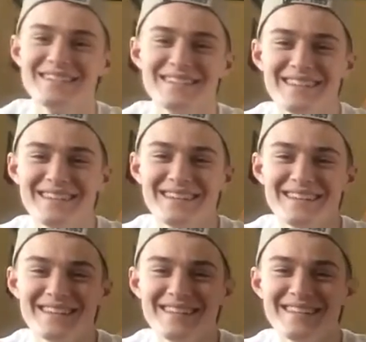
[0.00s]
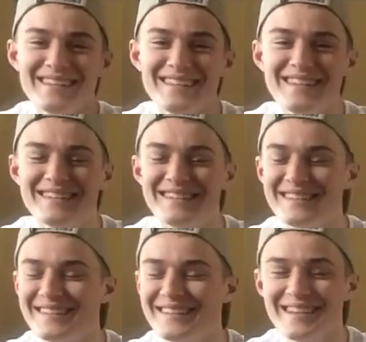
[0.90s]

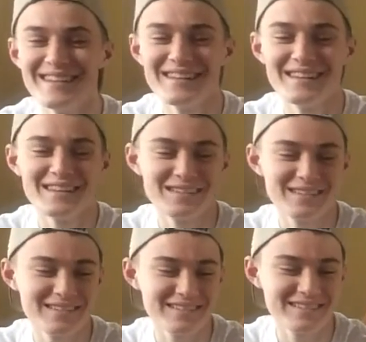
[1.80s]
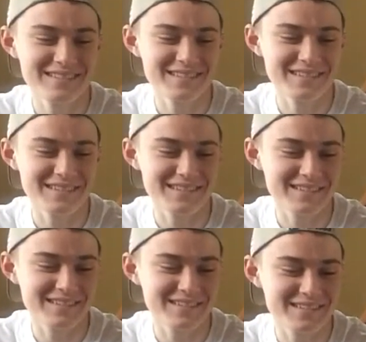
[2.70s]

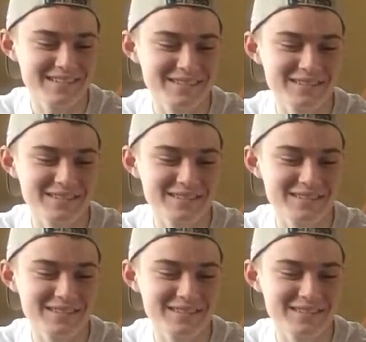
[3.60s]
The person shown says nothing.